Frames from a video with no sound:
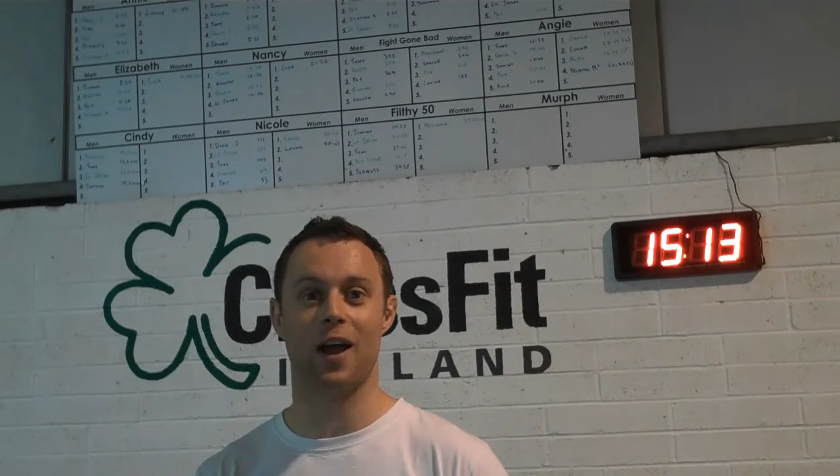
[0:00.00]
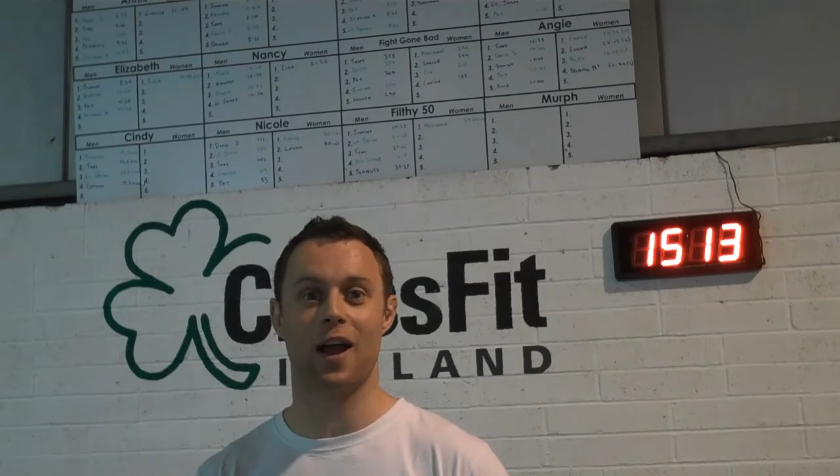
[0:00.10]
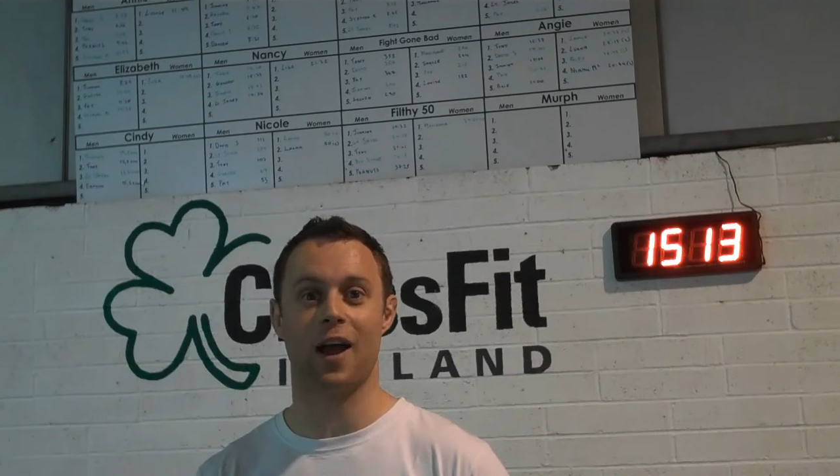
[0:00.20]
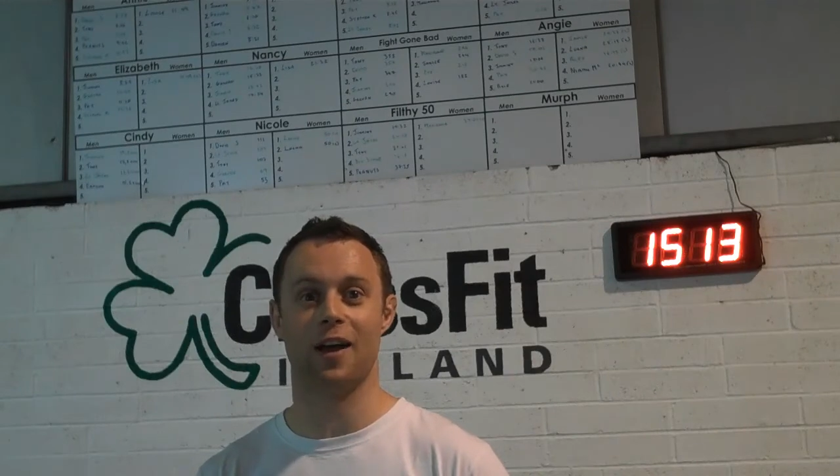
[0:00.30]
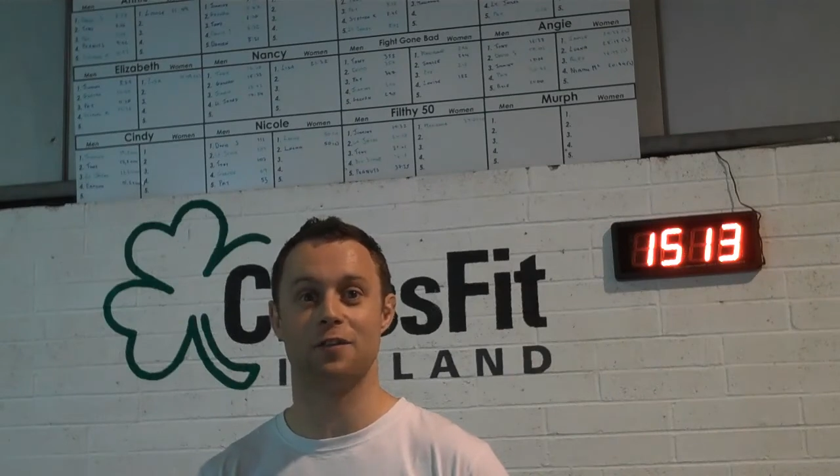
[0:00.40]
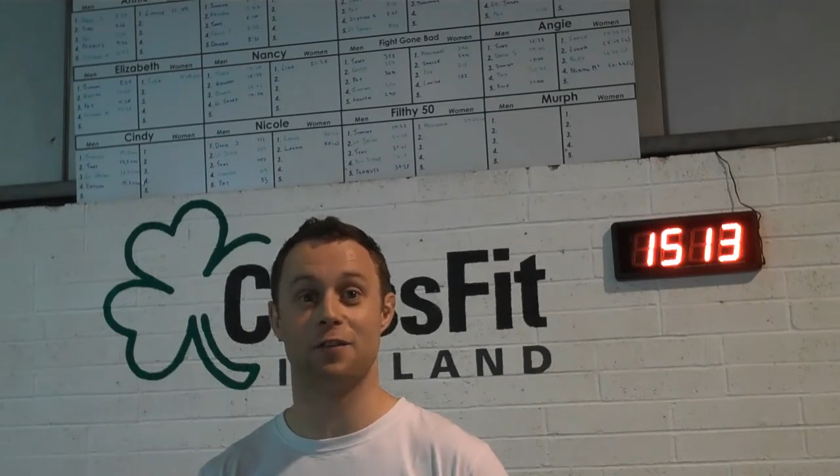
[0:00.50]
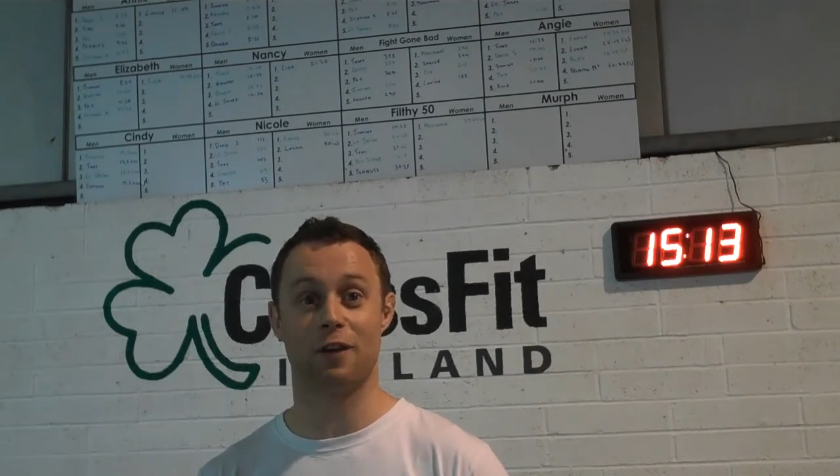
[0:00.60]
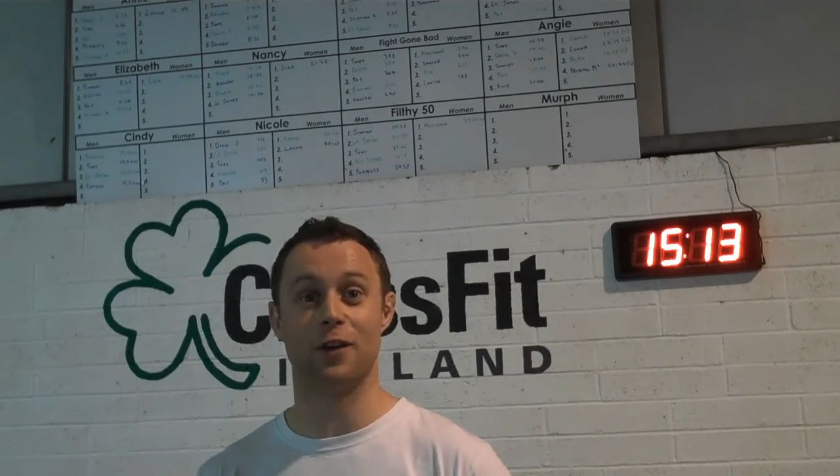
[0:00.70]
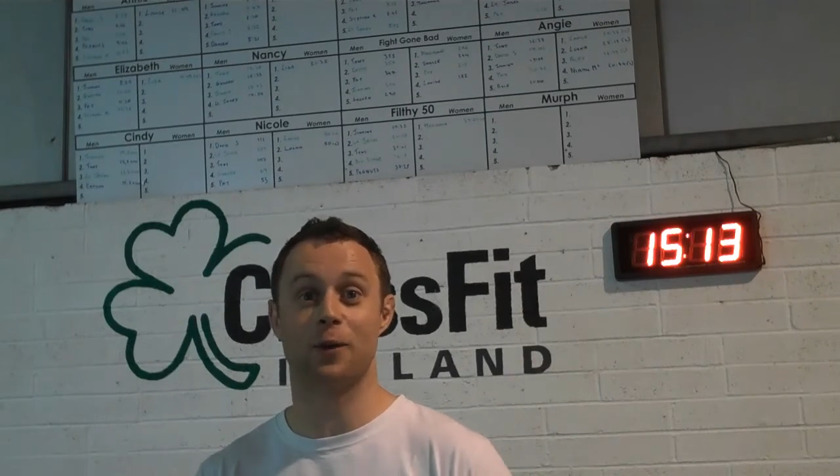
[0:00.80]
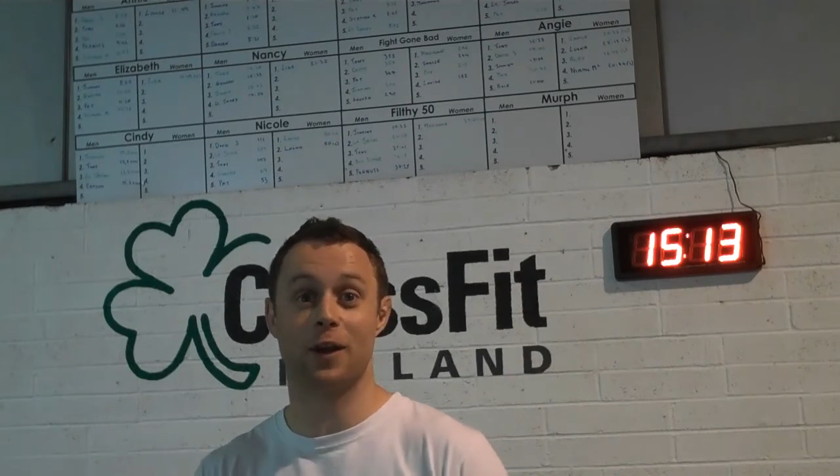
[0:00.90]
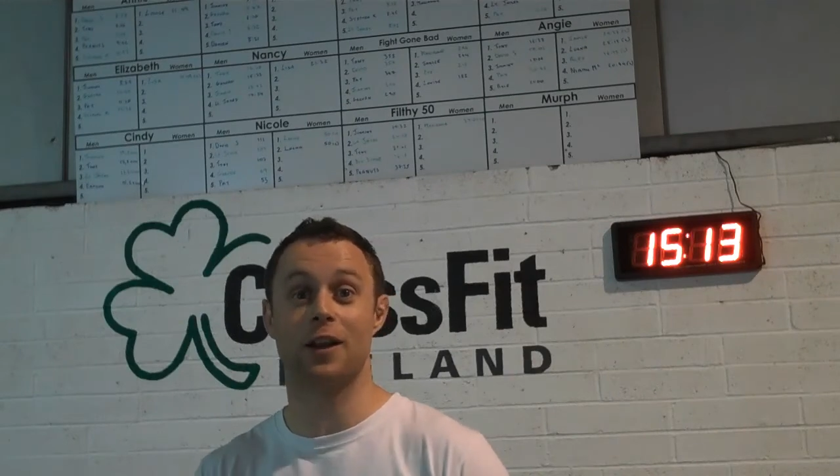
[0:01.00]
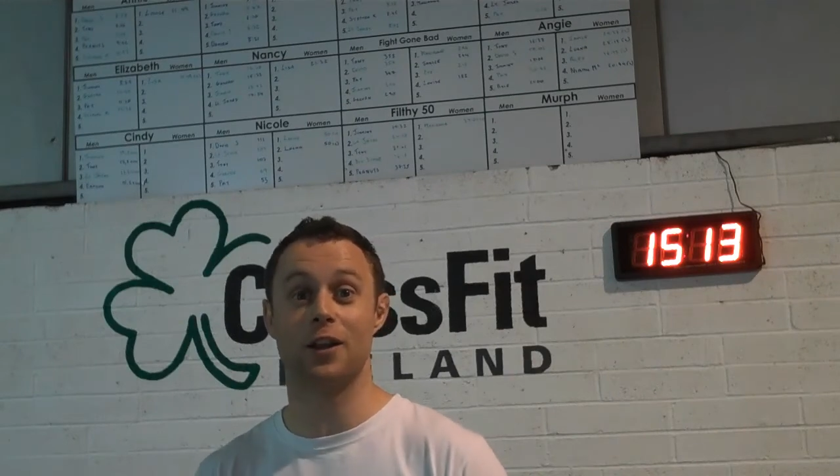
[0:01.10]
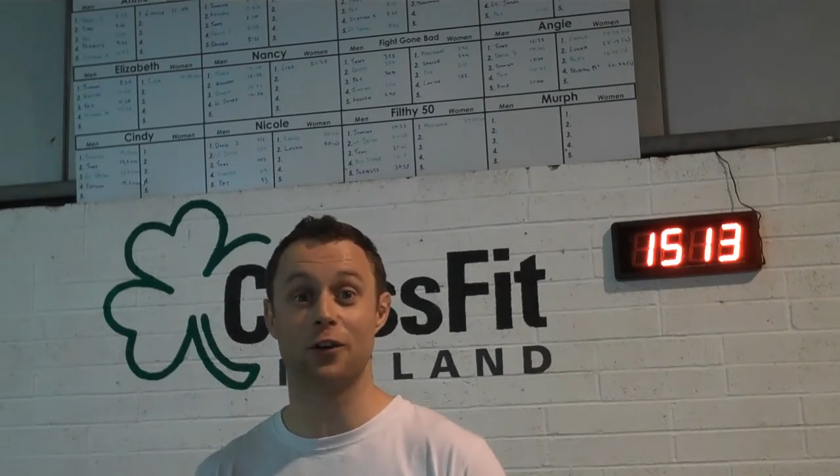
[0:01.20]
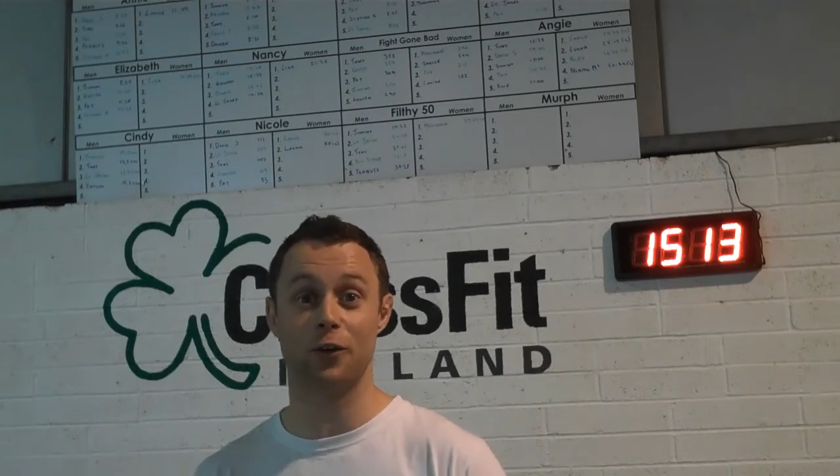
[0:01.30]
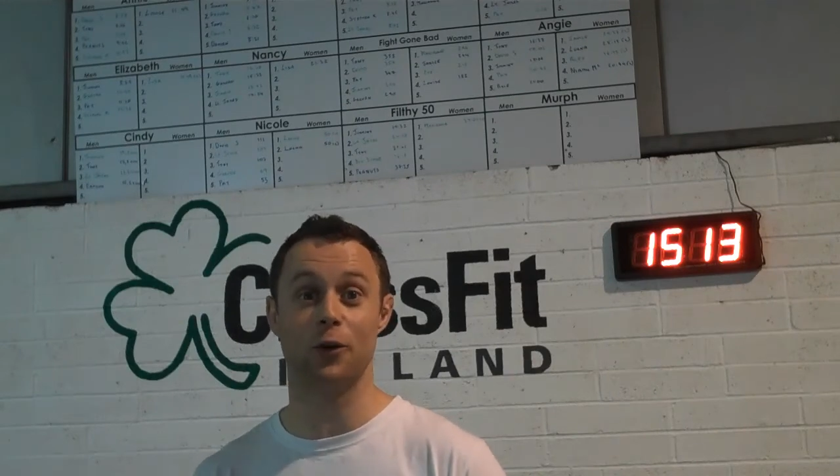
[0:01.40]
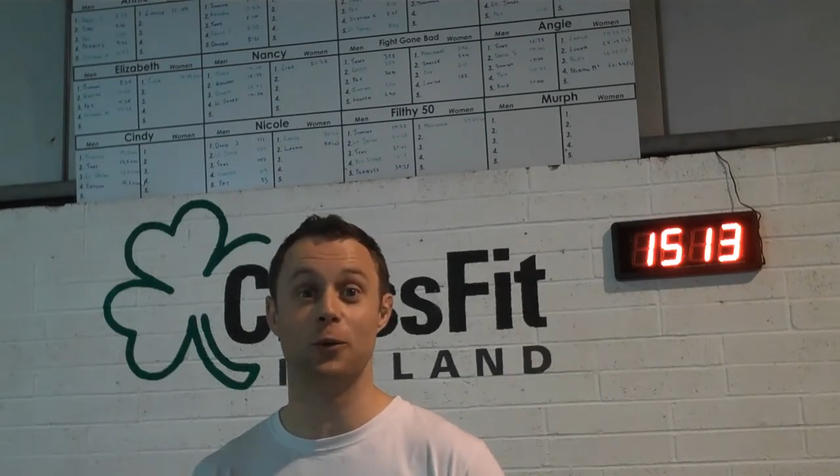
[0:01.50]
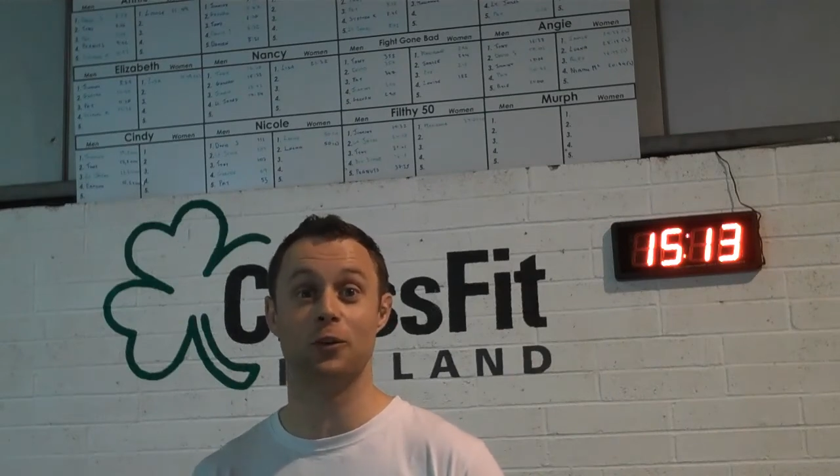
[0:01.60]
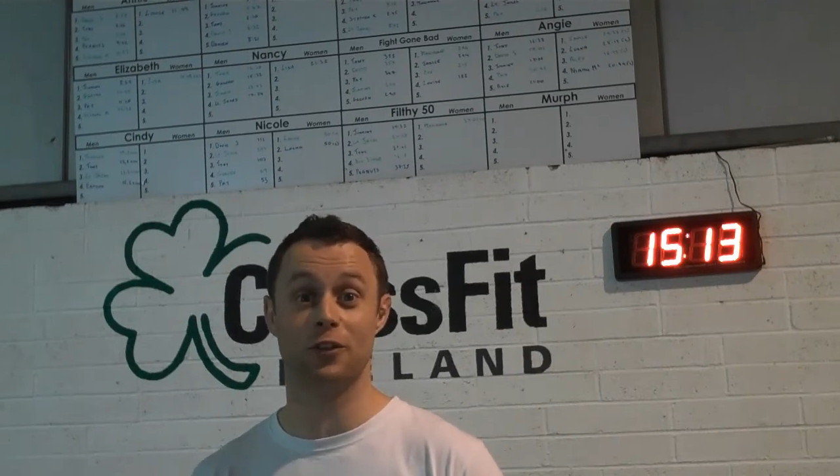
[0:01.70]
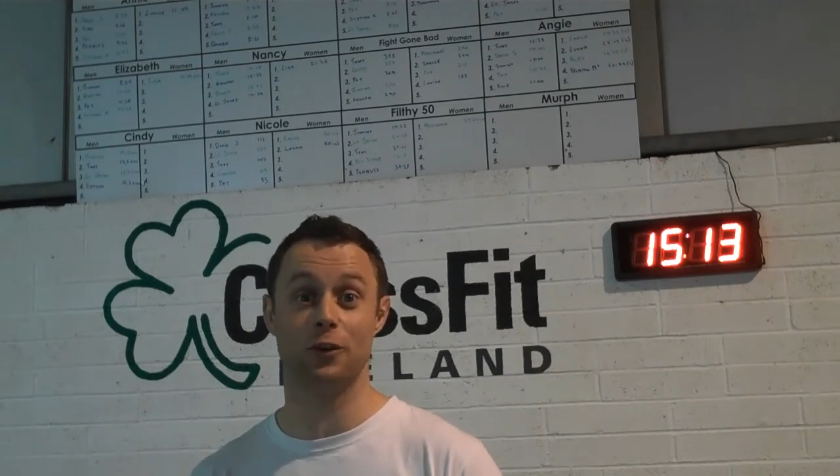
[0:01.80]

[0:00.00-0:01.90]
and very quickly grew